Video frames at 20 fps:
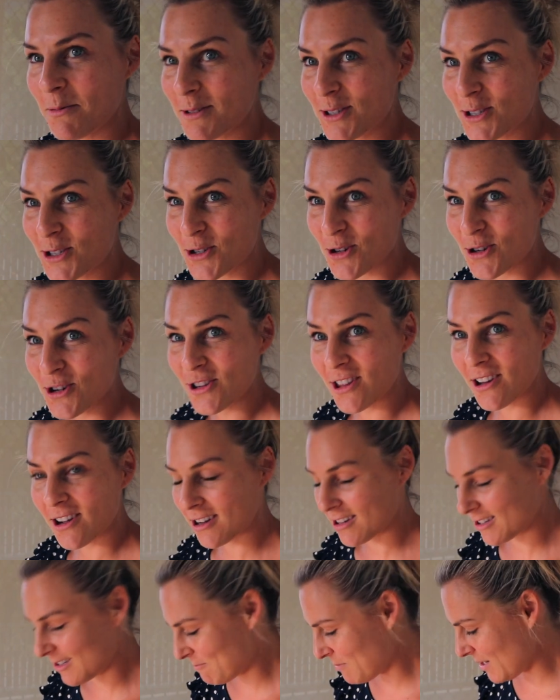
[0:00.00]
It's true
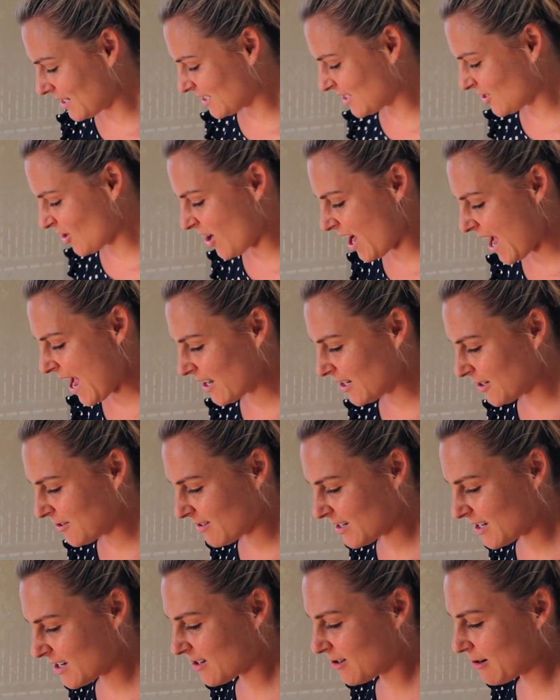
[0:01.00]
though. You've been so
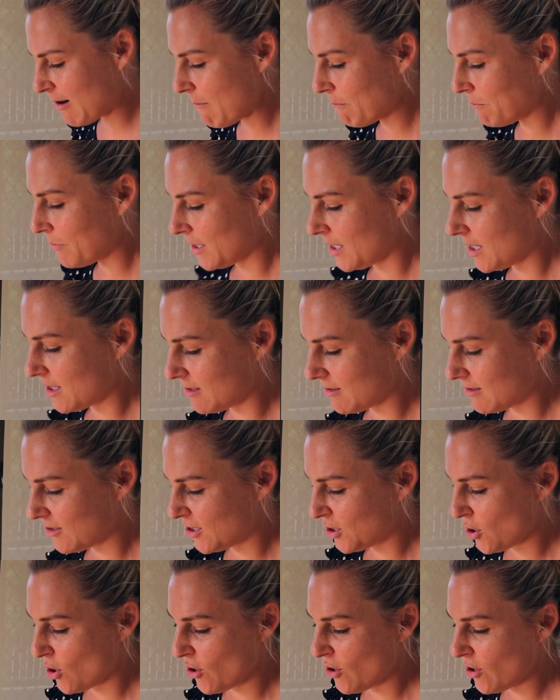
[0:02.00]
angry and grumpy
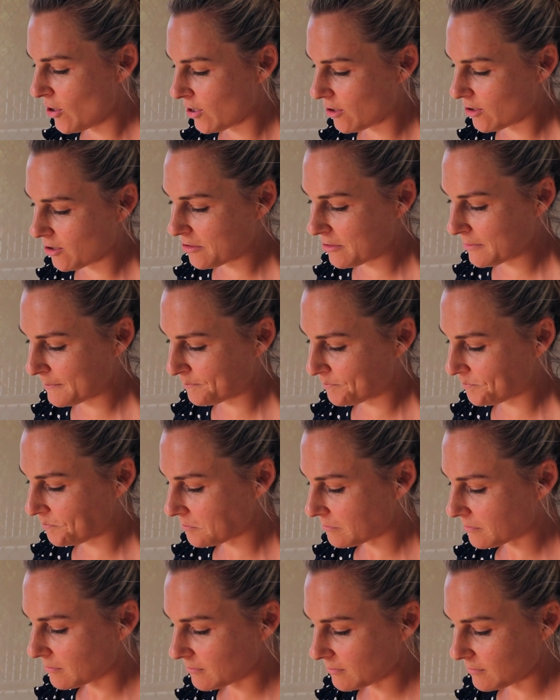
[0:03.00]
and turd.
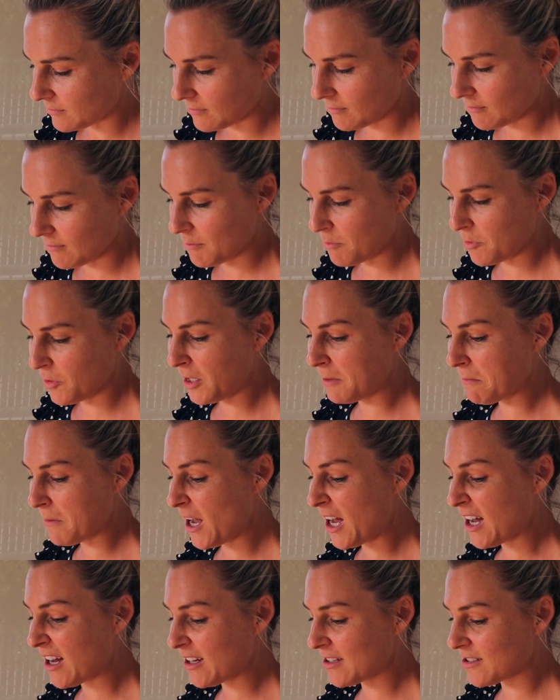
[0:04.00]
Pretty
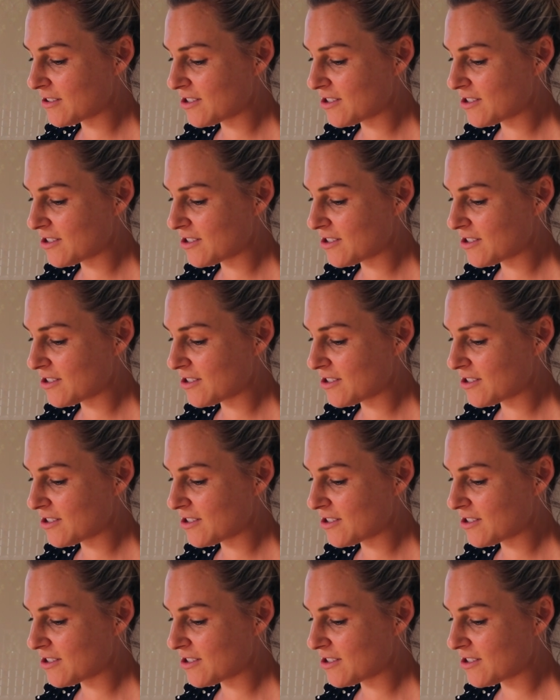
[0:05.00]
much.